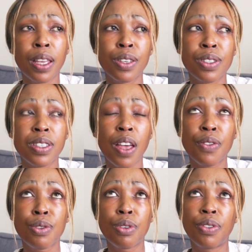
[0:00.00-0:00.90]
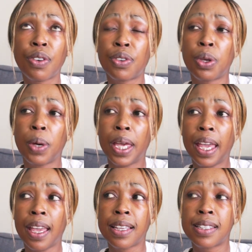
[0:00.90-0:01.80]
you still have a roof over your
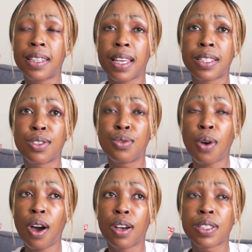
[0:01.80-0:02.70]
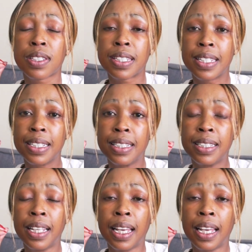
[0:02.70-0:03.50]
head, that you are still